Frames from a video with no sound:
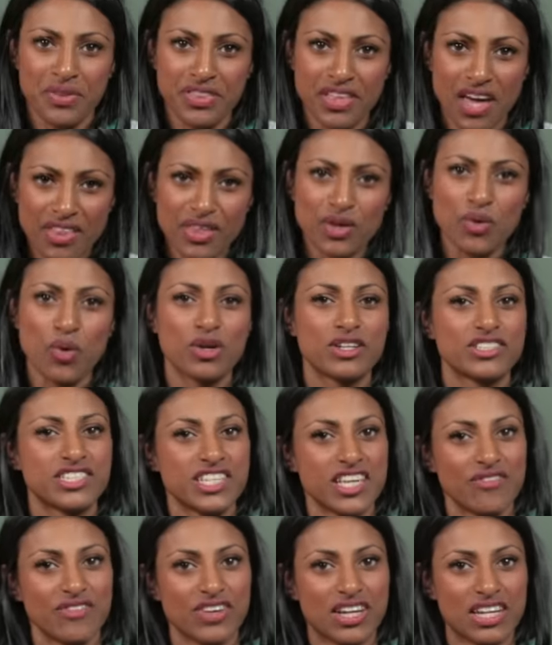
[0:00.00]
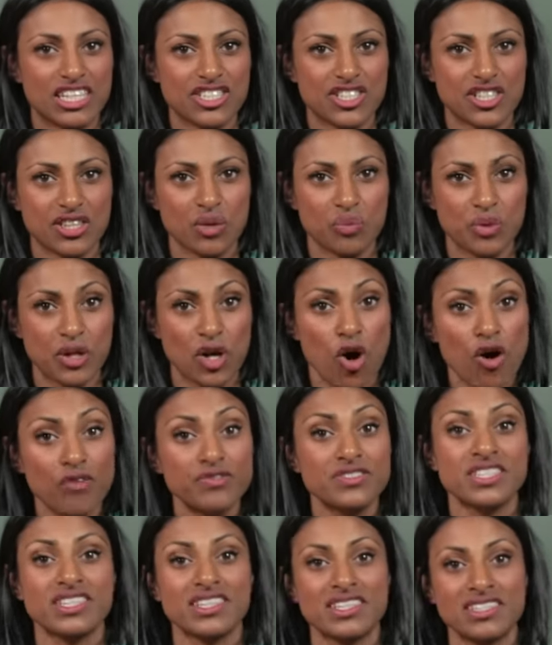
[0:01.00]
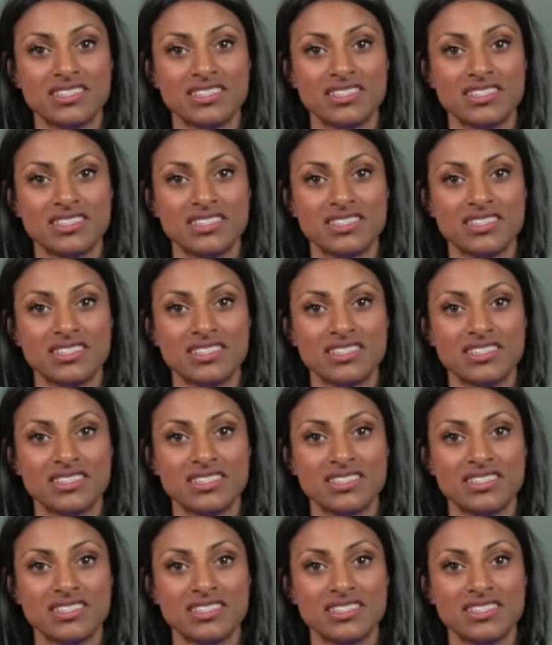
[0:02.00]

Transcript: But the other quality of a collision that we often